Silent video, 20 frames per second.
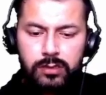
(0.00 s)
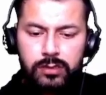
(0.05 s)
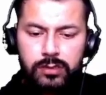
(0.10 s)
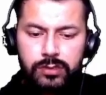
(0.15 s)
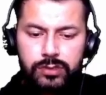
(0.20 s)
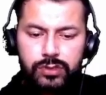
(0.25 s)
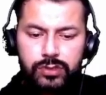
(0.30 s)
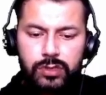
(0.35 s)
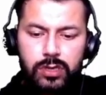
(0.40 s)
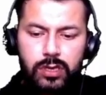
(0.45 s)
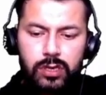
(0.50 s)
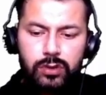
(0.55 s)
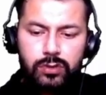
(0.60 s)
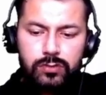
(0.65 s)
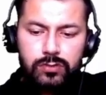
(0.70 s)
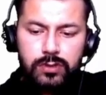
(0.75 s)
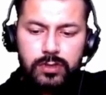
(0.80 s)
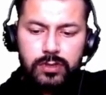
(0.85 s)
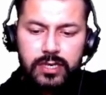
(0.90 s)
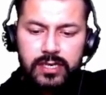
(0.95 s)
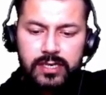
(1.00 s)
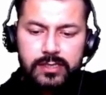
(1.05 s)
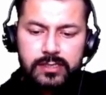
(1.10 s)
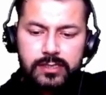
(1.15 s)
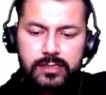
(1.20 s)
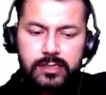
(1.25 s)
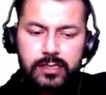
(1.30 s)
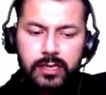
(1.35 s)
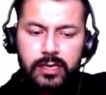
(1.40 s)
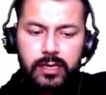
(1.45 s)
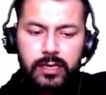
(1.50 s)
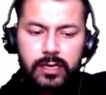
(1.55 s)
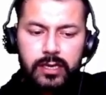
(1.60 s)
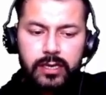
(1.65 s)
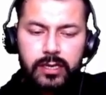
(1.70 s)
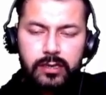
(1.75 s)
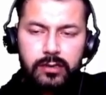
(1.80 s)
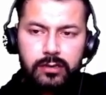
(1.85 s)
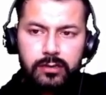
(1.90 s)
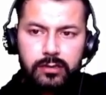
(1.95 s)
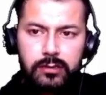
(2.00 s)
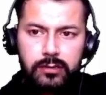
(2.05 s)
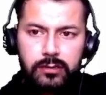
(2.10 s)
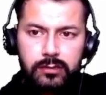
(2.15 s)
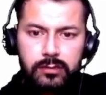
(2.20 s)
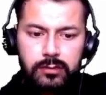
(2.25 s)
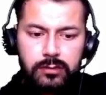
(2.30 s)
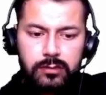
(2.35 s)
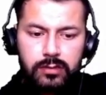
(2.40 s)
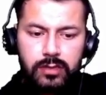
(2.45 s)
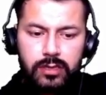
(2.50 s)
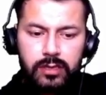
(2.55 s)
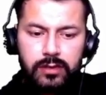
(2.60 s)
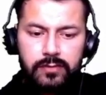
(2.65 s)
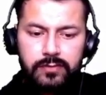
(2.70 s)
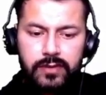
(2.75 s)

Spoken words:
So now let's declare the